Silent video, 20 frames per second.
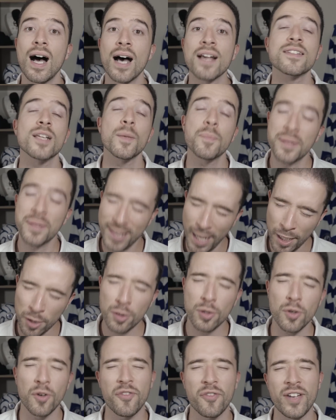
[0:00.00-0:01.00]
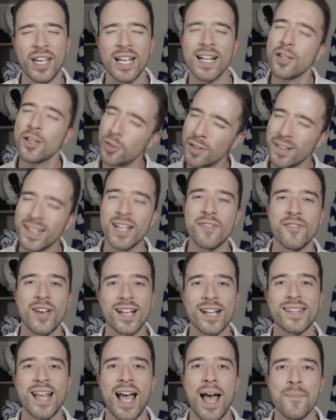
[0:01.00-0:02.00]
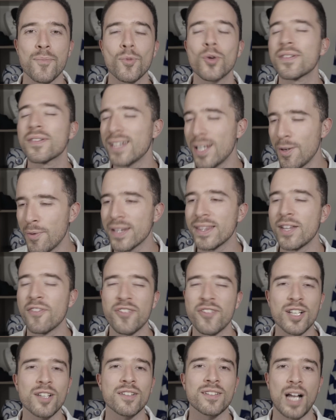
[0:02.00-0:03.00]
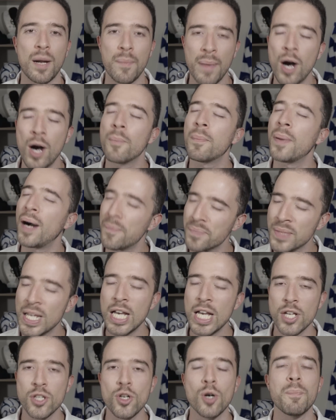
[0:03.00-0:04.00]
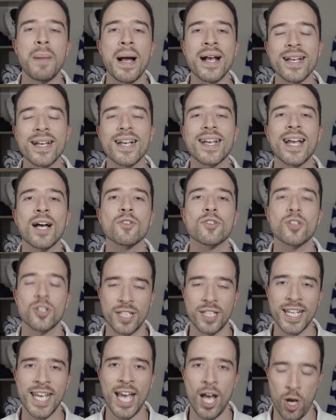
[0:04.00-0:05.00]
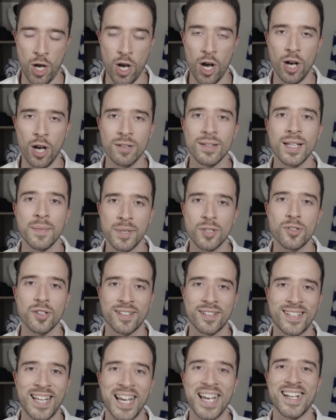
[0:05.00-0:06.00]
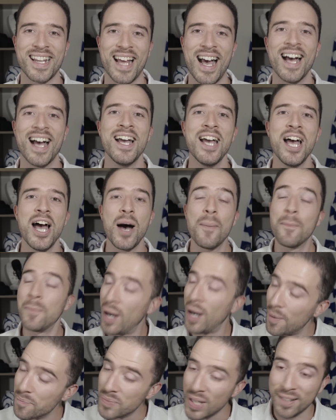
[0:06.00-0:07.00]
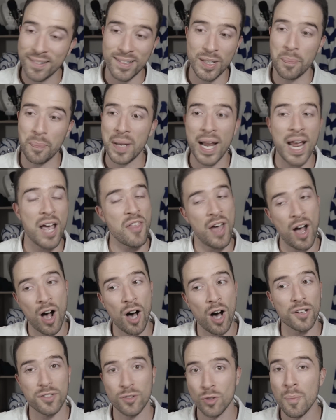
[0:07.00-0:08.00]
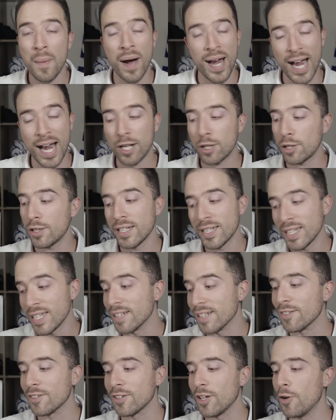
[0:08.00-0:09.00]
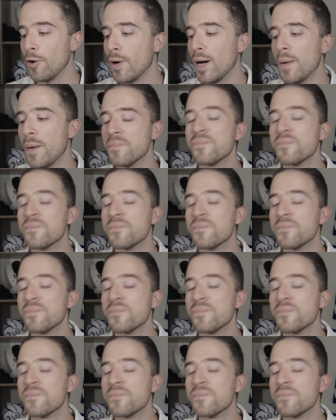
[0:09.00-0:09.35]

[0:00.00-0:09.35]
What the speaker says: a substantial fee. Let's just leave it at that. We'll see when the figures come out, but your bank account's going to get hurt. Let me just say that. But it's the player that Arsenal might actually need. So